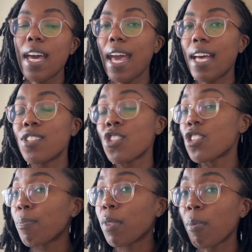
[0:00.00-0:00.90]
and
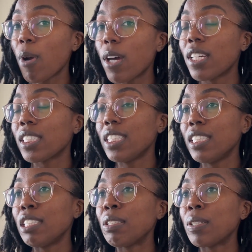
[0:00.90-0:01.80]
ship the product
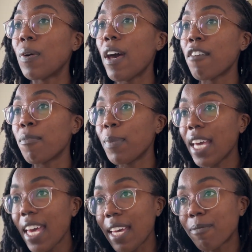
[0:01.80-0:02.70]
into
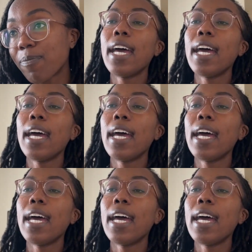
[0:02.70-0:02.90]
FBA.